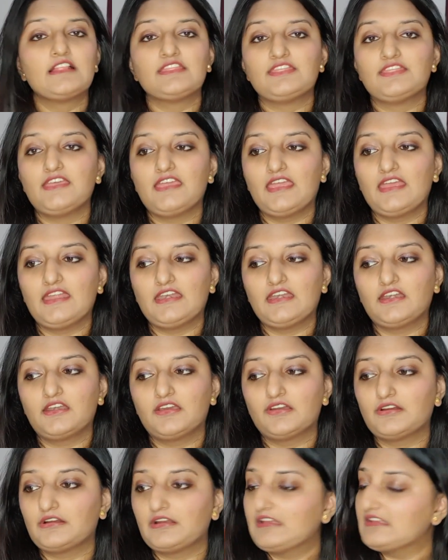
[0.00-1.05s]
then
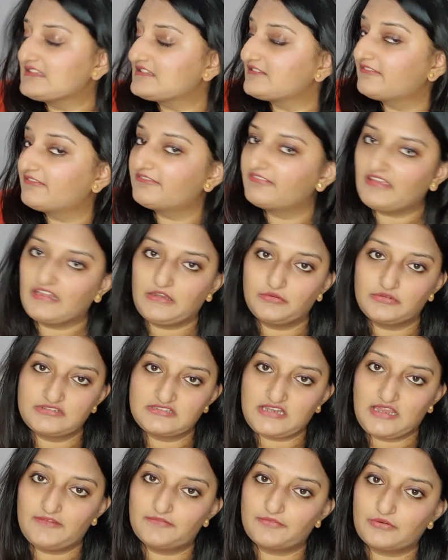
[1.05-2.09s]
it's a very good
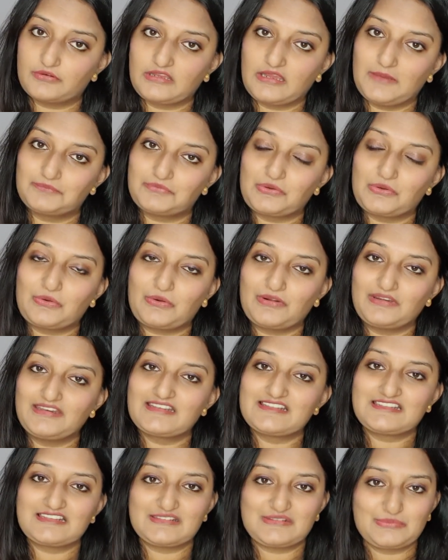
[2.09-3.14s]
time for
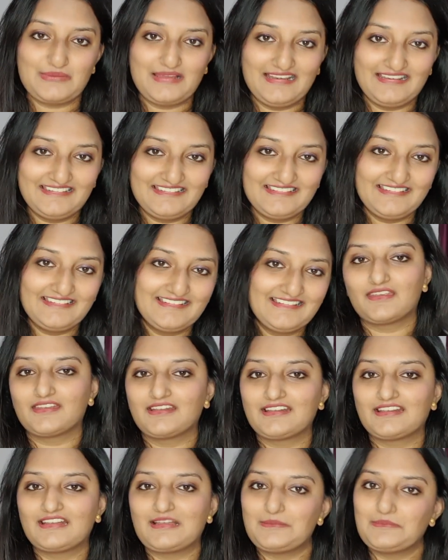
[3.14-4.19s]
Capricornians as well.
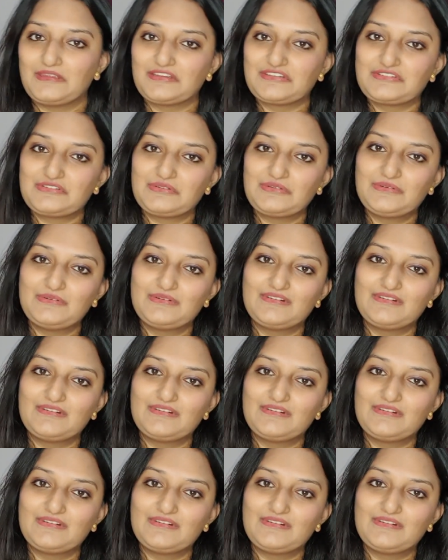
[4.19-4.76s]
Coming to